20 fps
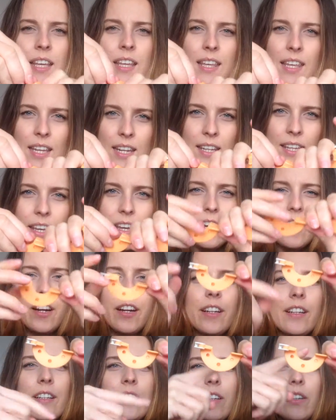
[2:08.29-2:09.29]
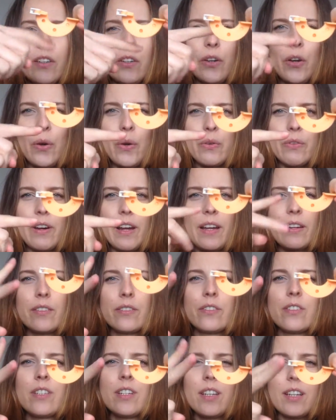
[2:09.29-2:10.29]
get a yarn, go
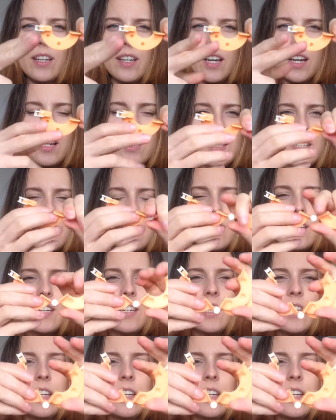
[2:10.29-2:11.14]
around, cut,